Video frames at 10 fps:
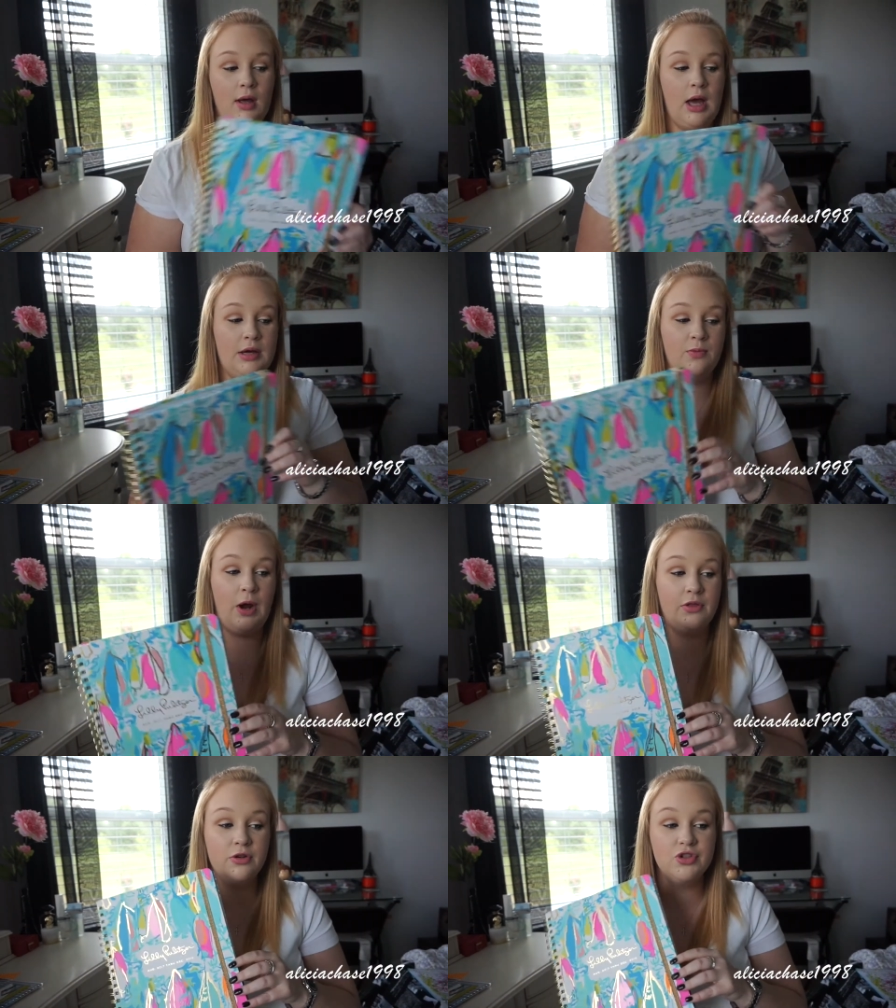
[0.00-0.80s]
I'd
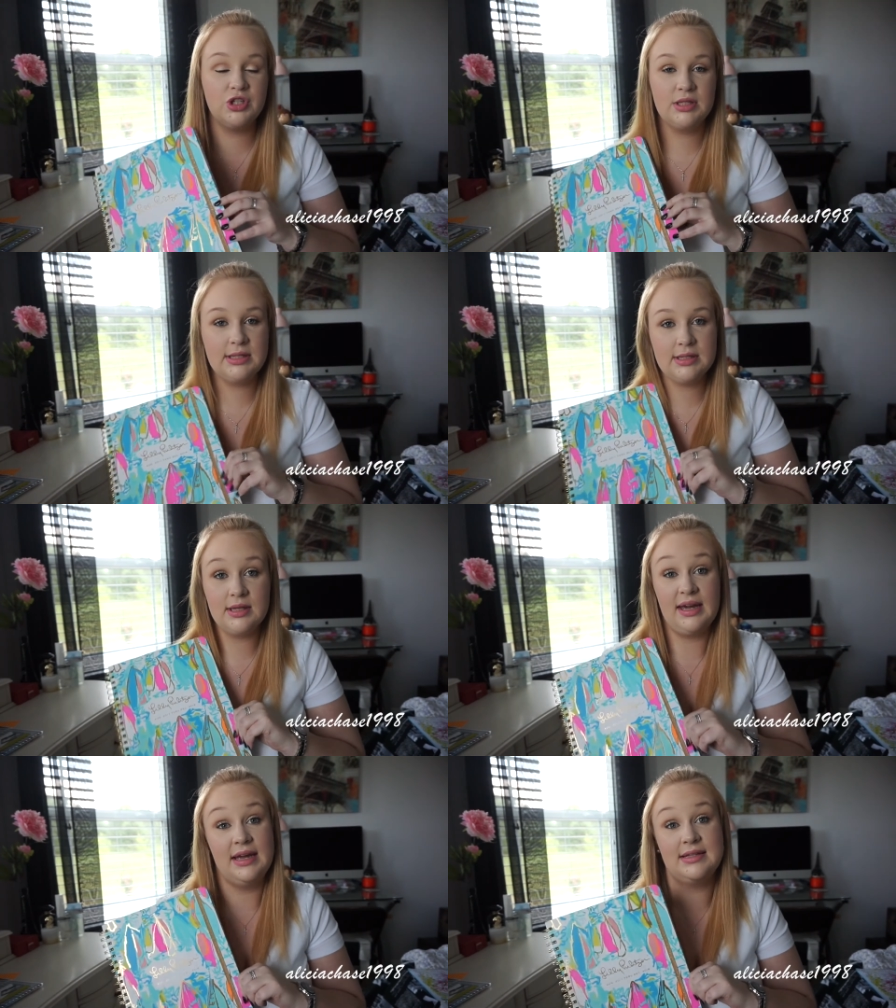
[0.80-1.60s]
rather just,
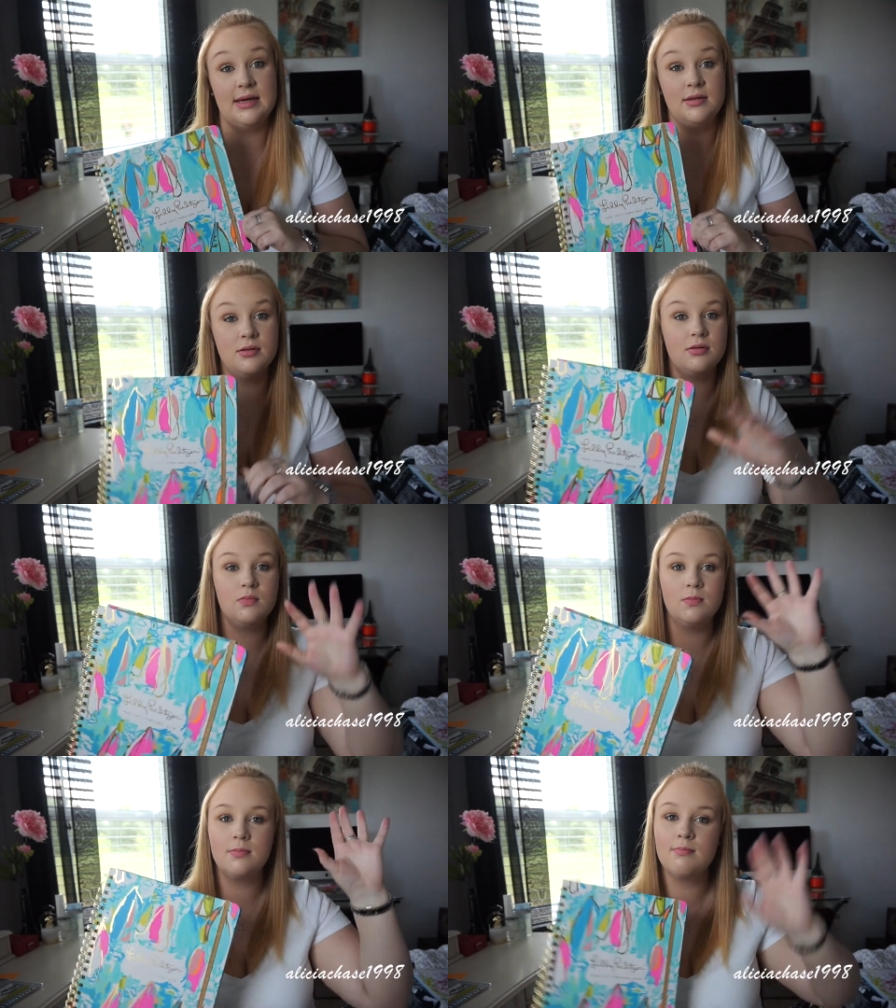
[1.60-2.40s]
like I said,
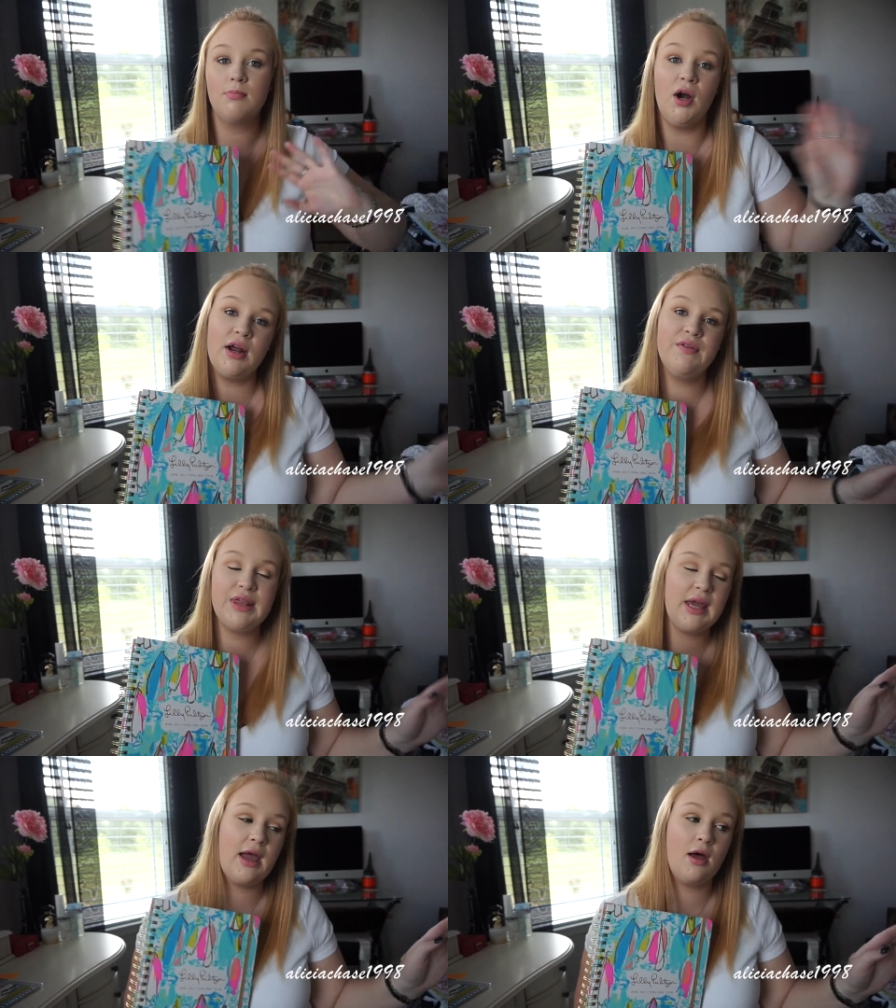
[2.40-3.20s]
mark
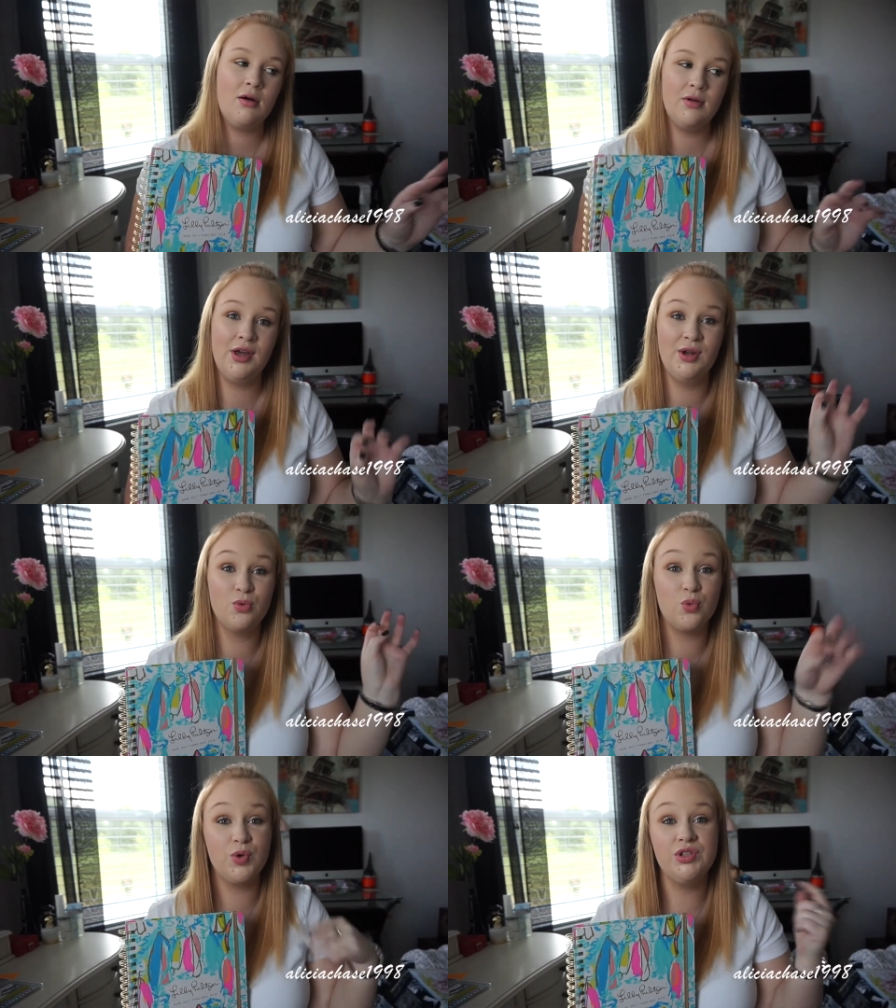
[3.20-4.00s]
everything out
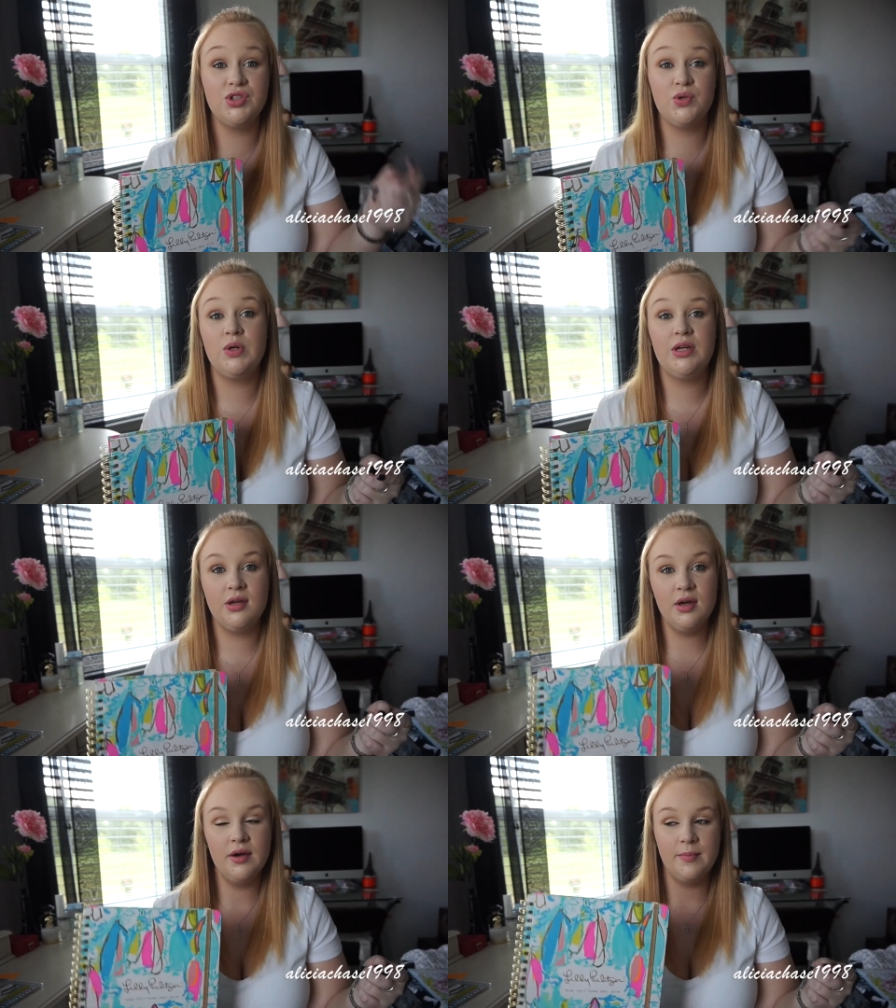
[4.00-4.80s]
and redo it
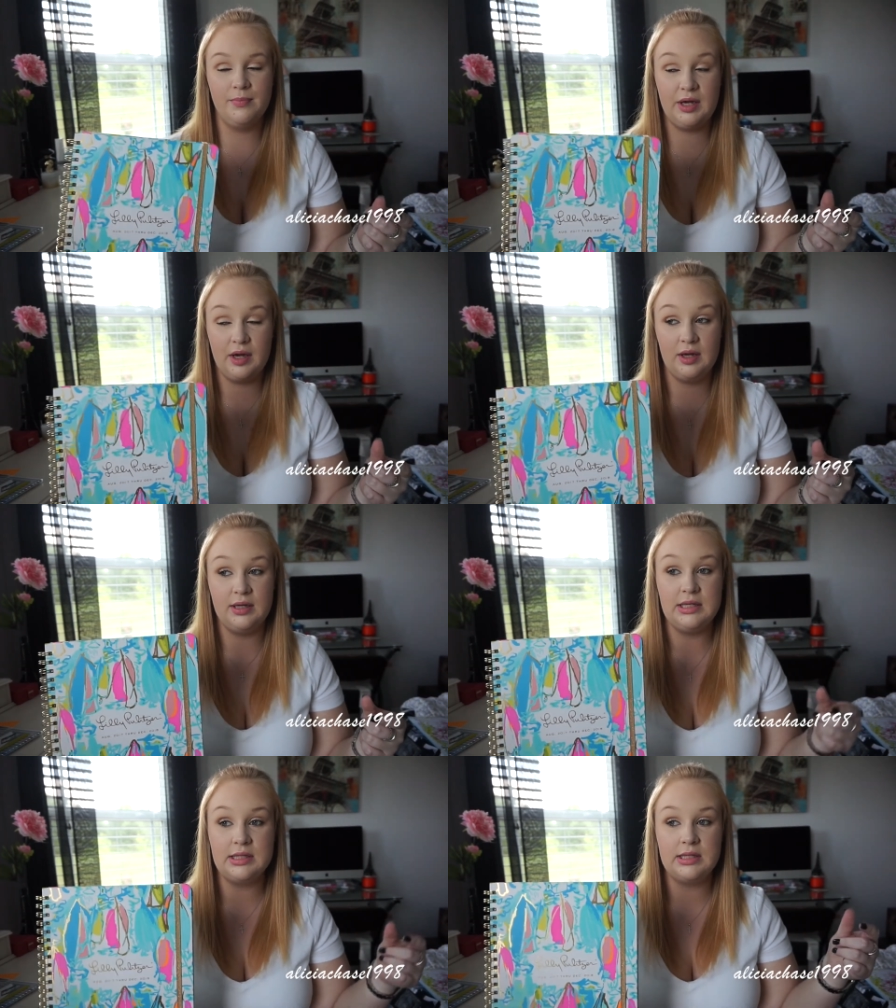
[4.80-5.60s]

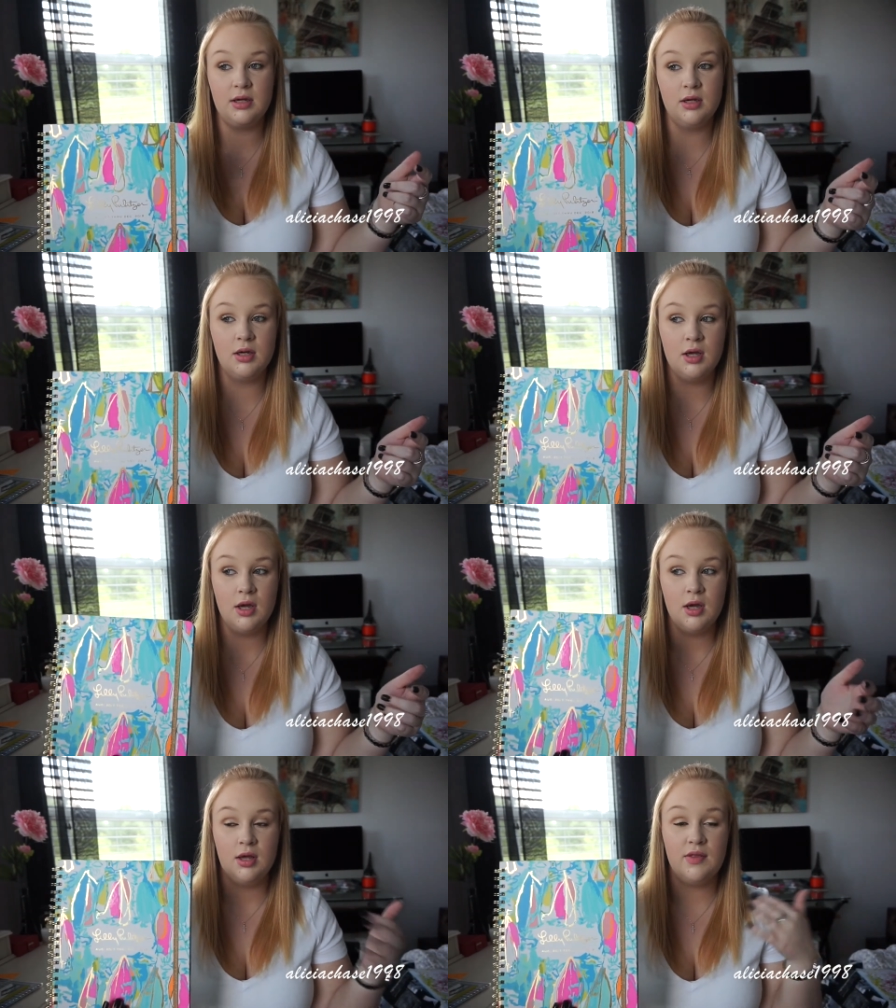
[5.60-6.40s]
because
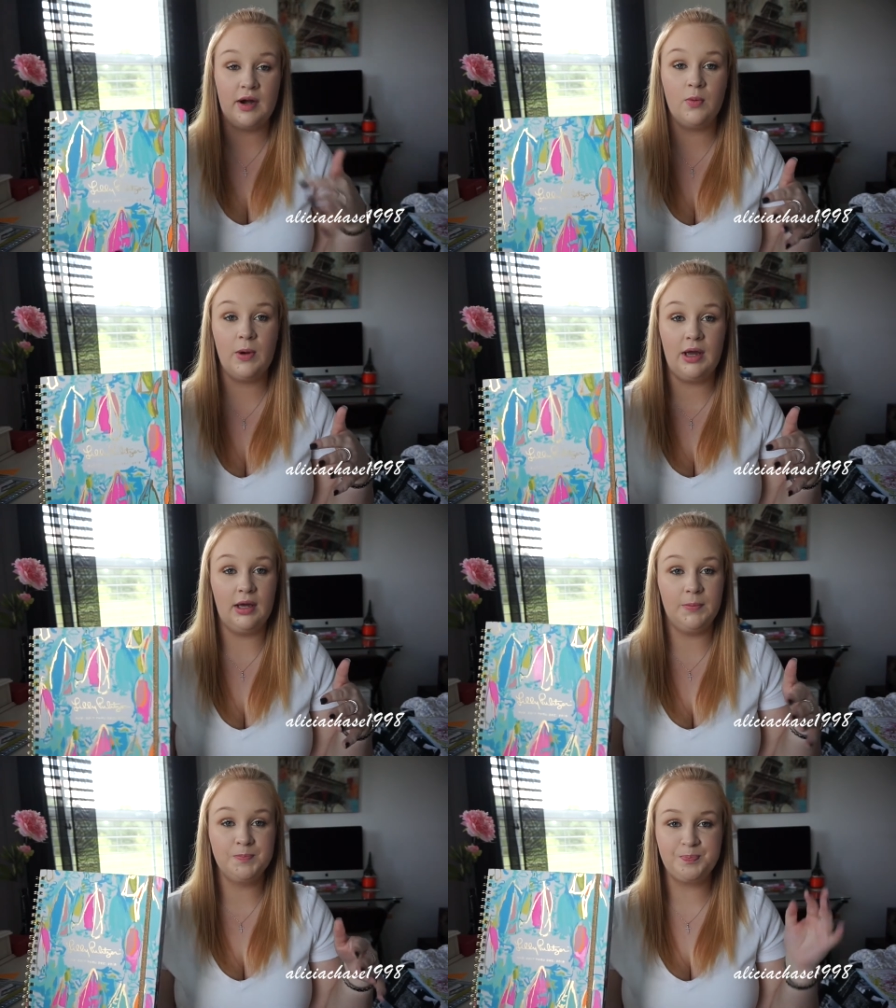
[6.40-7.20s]
that way